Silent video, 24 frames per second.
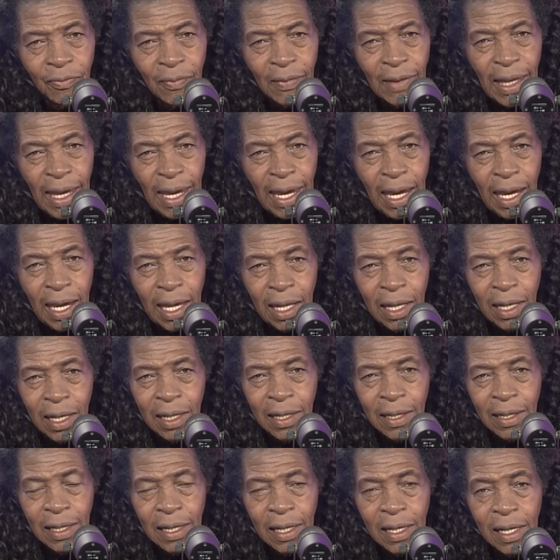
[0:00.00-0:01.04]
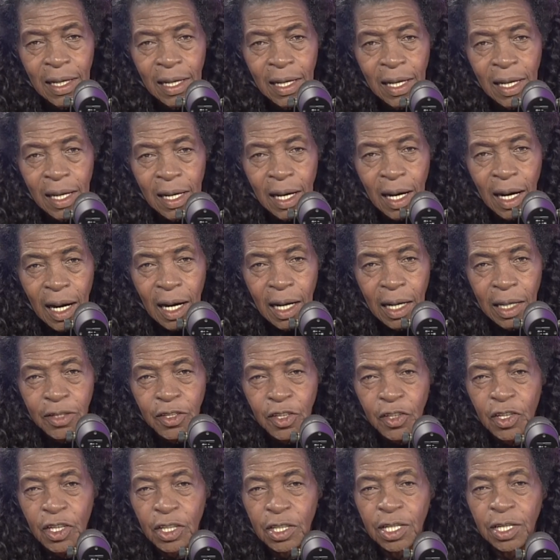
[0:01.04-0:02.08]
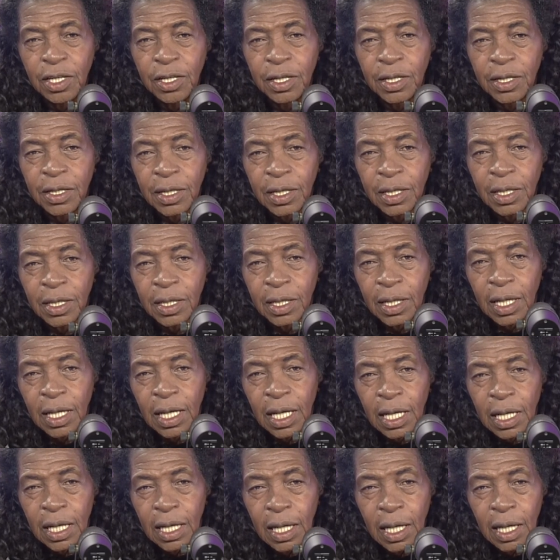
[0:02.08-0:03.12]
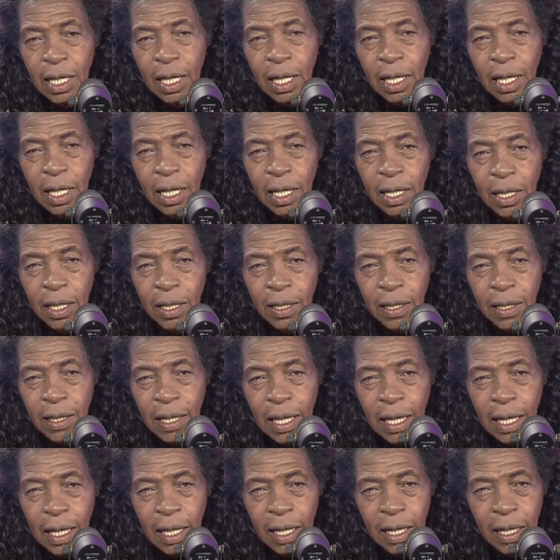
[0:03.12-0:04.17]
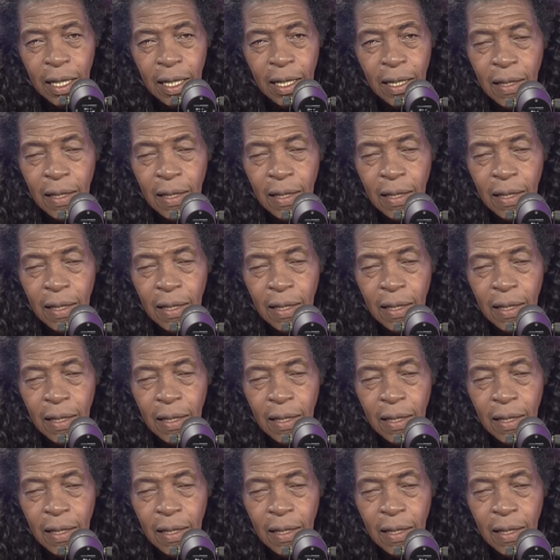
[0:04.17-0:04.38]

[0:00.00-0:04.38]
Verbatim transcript: And uh, you couldn't, uh, uh, uh